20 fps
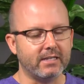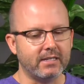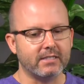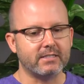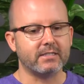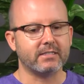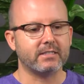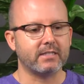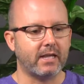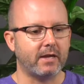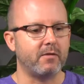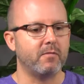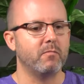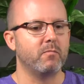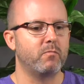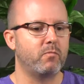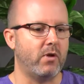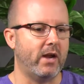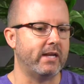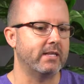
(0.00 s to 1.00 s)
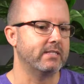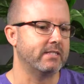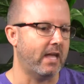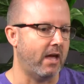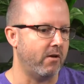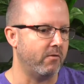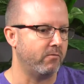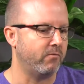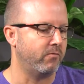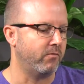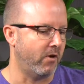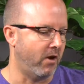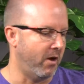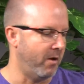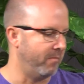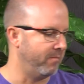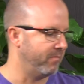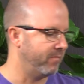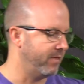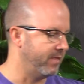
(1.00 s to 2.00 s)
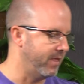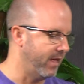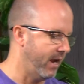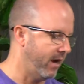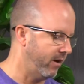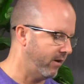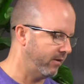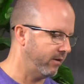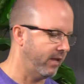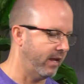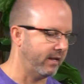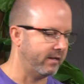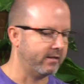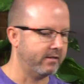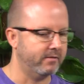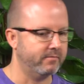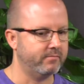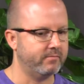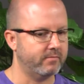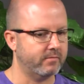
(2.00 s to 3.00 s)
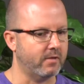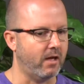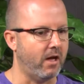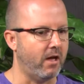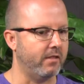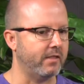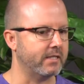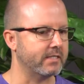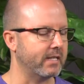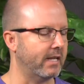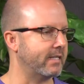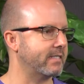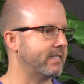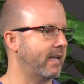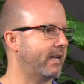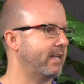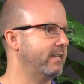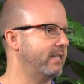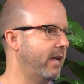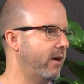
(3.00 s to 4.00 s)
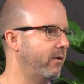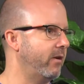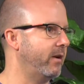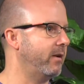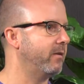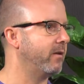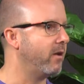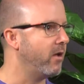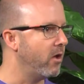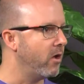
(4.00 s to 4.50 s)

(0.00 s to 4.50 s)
then it's just like breaks down from there, like all these like secondary